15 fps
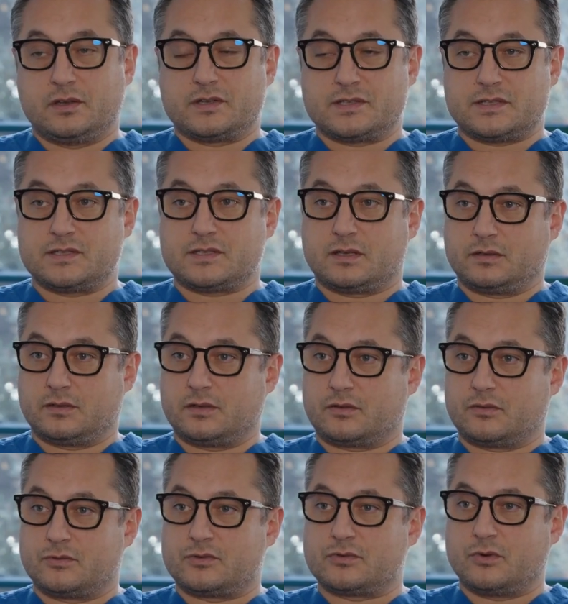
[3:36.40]
illnesses under the
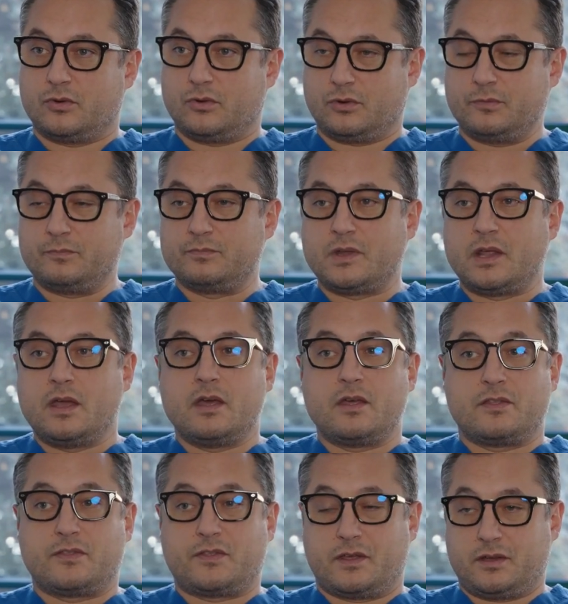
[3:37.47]
control.
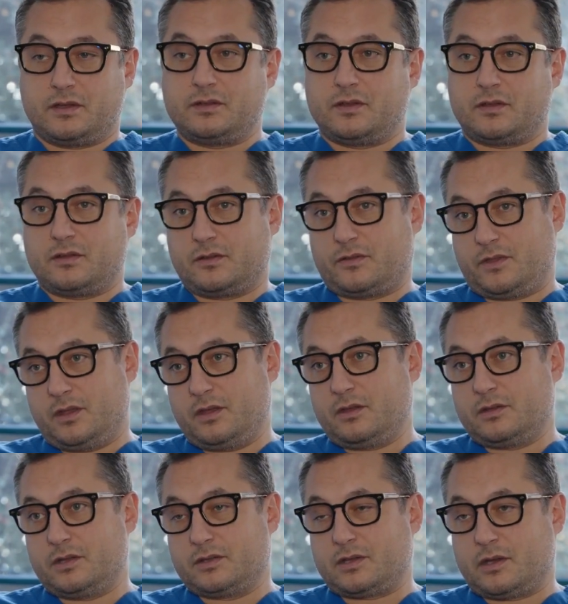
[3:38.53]
Third thing
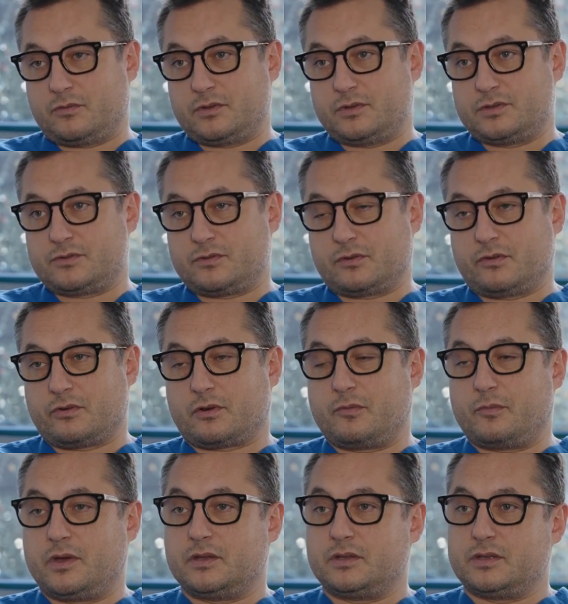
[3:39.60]
that I would strongly
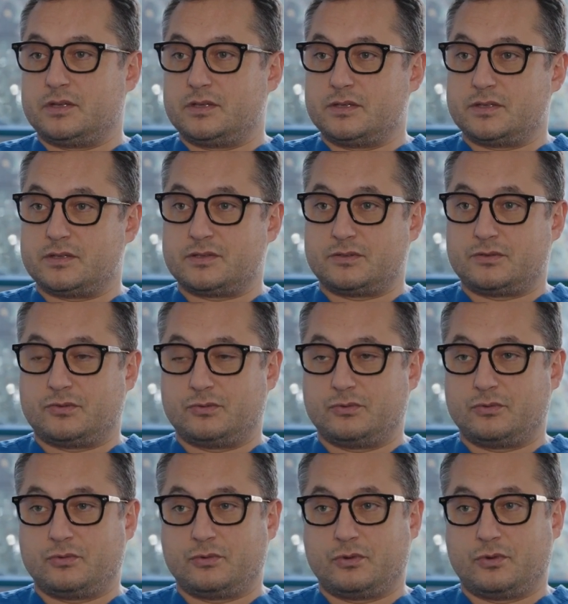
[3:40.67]
recommend is to